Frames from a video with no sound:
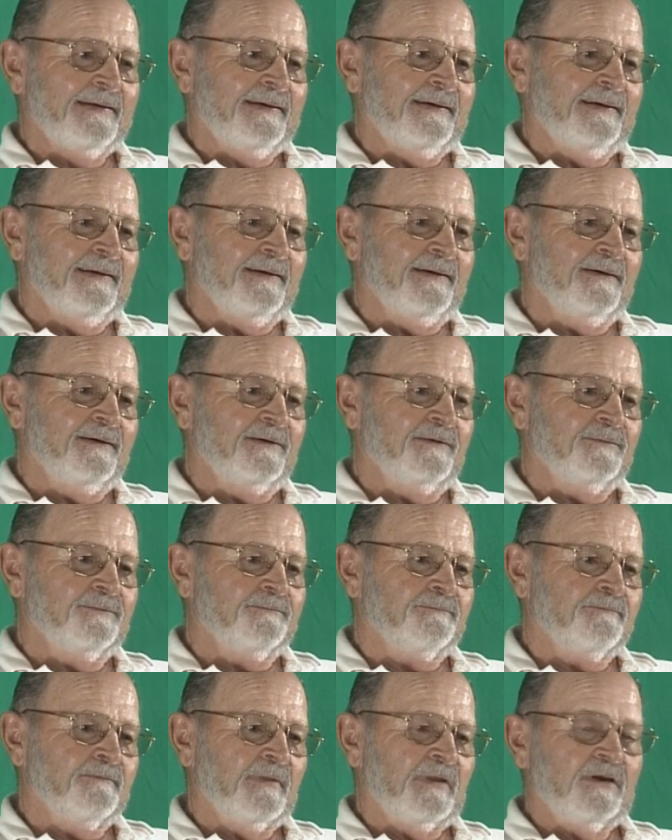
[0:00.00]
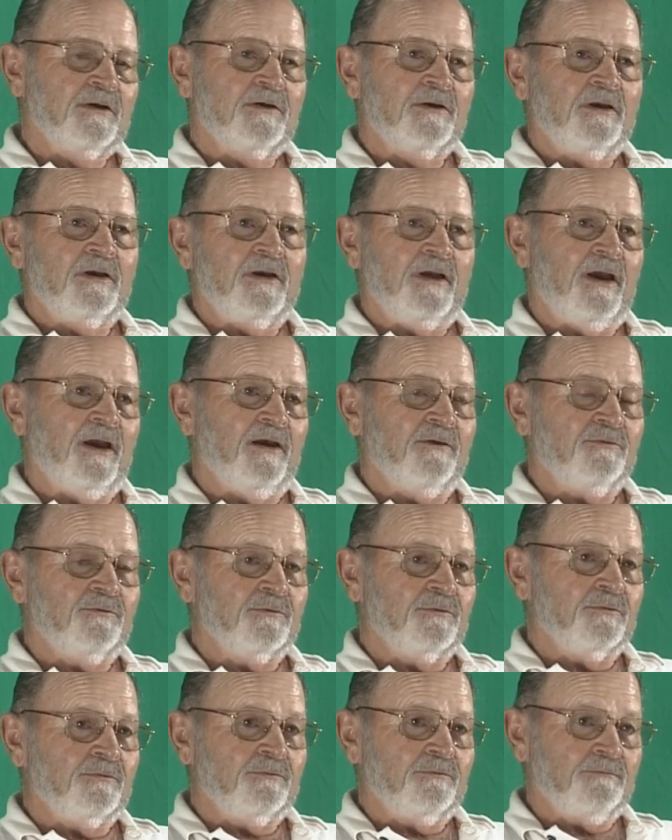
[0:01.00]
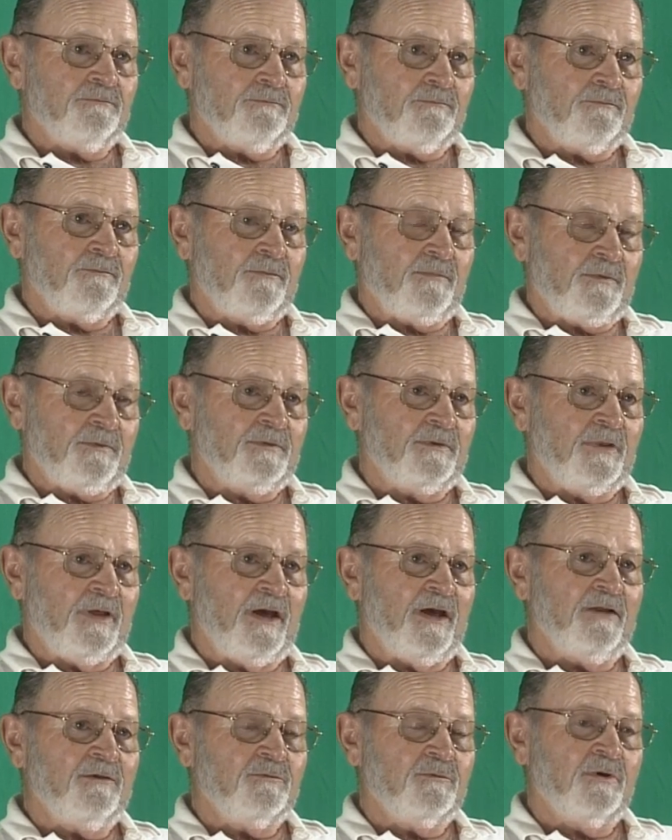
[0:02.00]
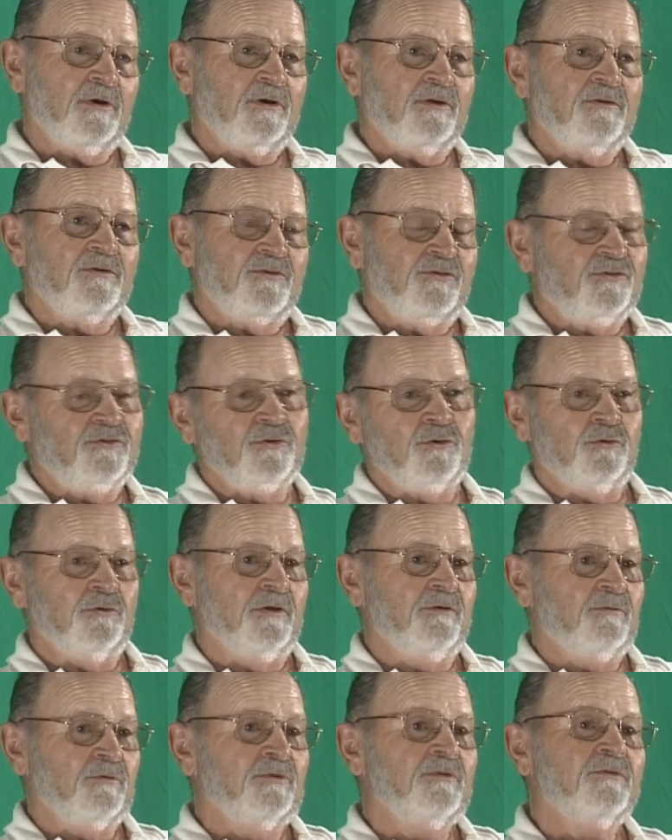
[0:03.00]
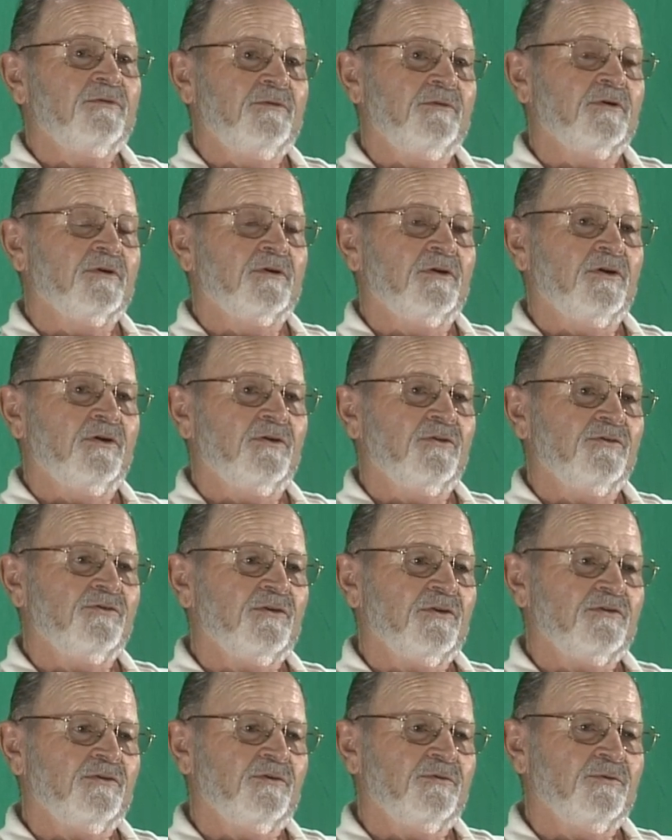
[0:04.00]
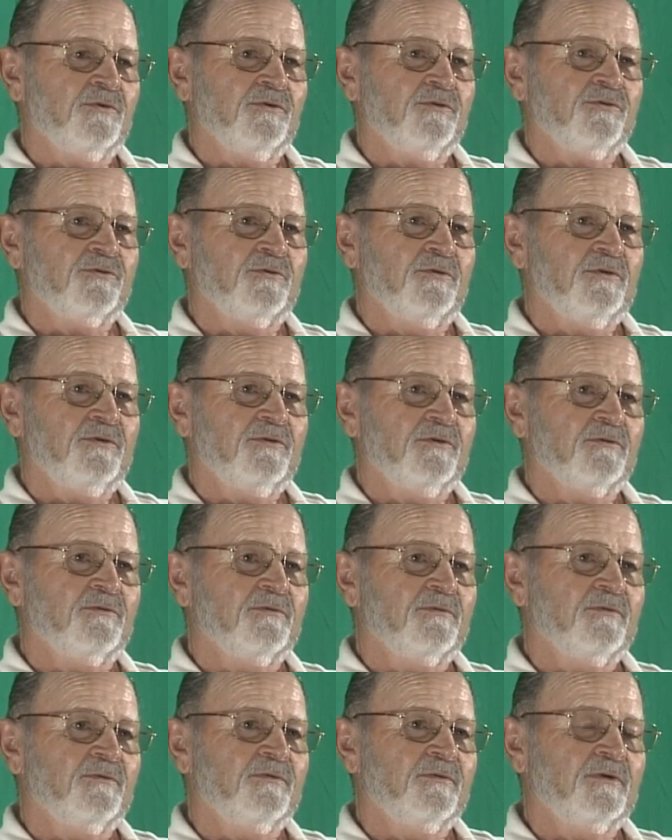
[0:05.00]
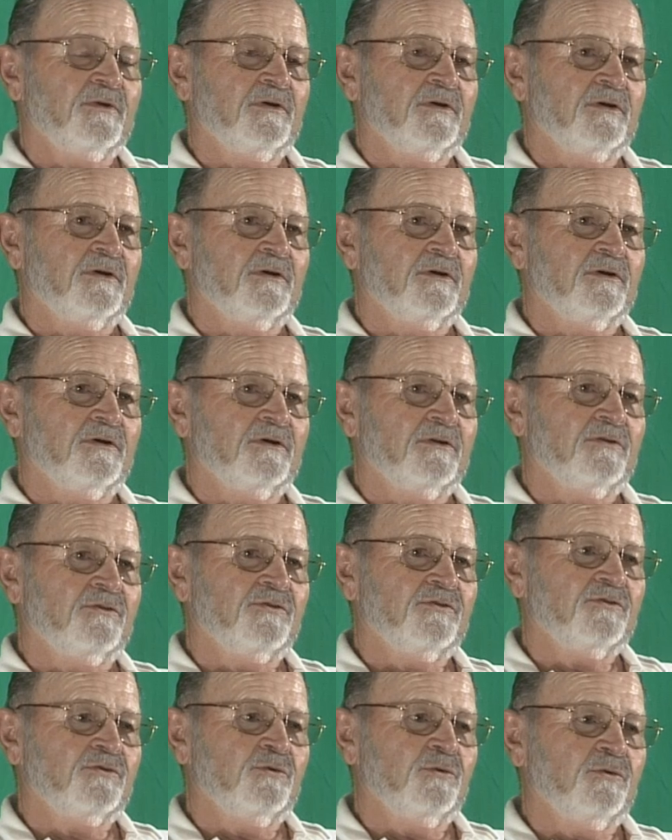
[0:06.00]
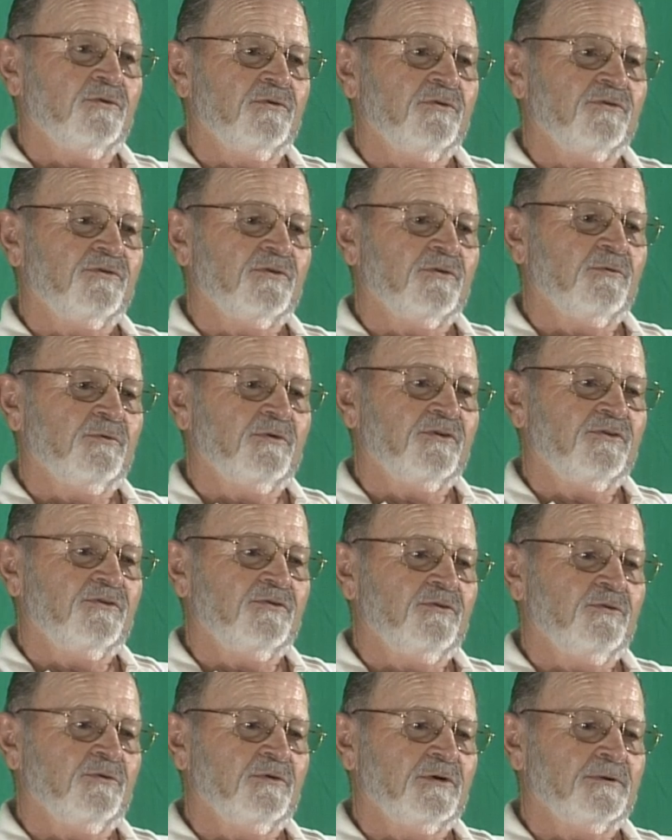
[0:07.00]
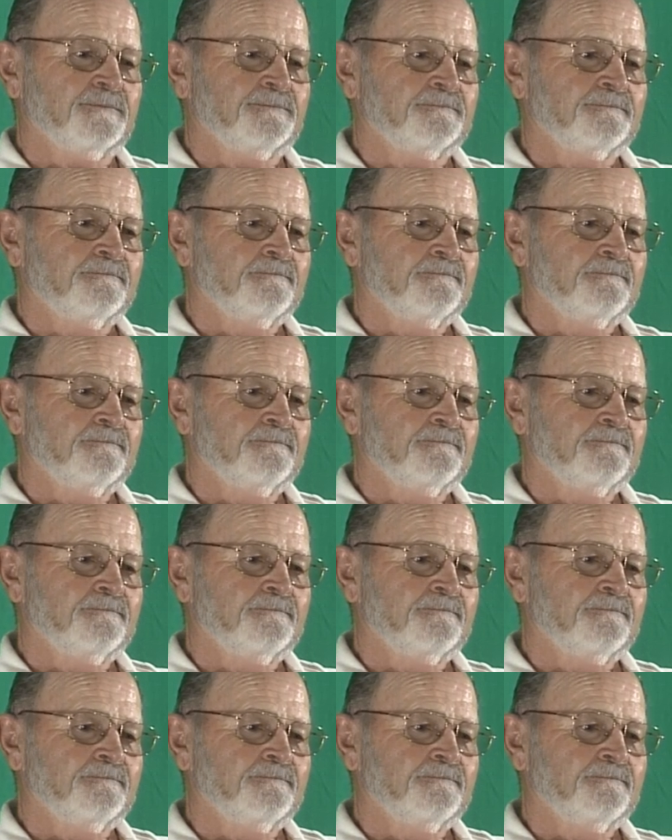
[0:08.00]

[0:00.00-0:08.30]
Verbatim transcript: And after that, well, I was still living on 161st Street from uh, the school years I went to, um,